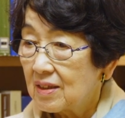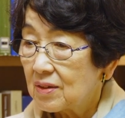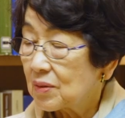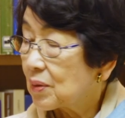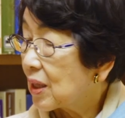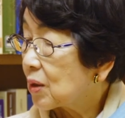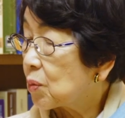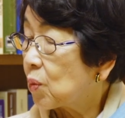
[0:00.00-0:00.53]
do
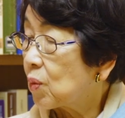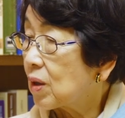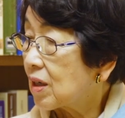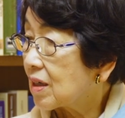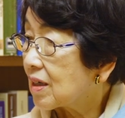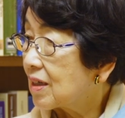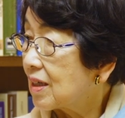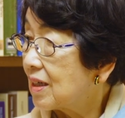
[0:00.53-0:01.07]
not
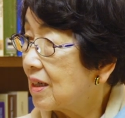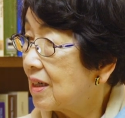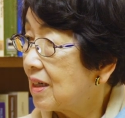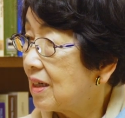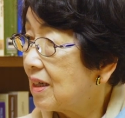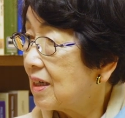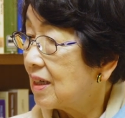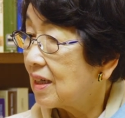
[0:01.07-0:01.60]
work
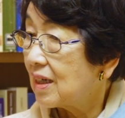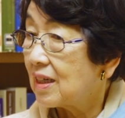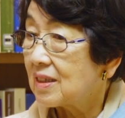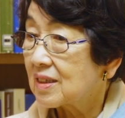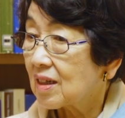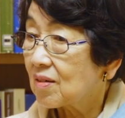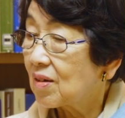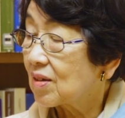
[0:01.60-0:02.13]

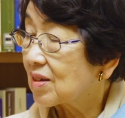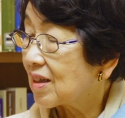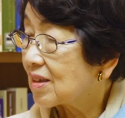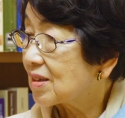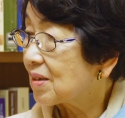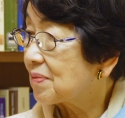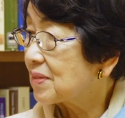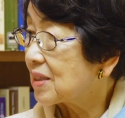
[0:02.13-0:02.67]
in the
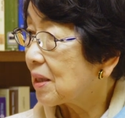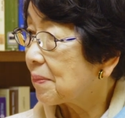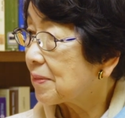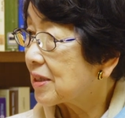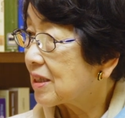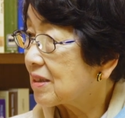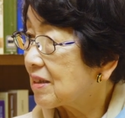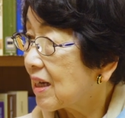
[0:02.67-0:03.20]
context of
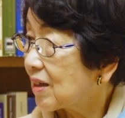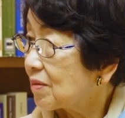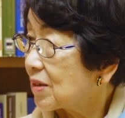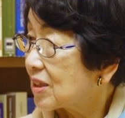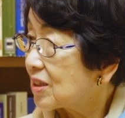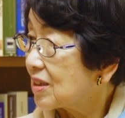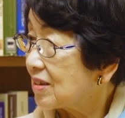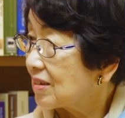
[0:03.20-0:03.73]
Japanese
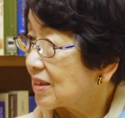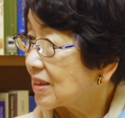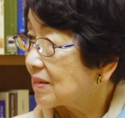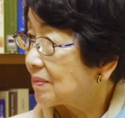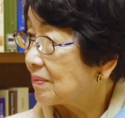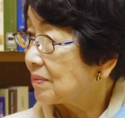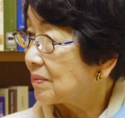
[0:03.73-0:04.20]
language use.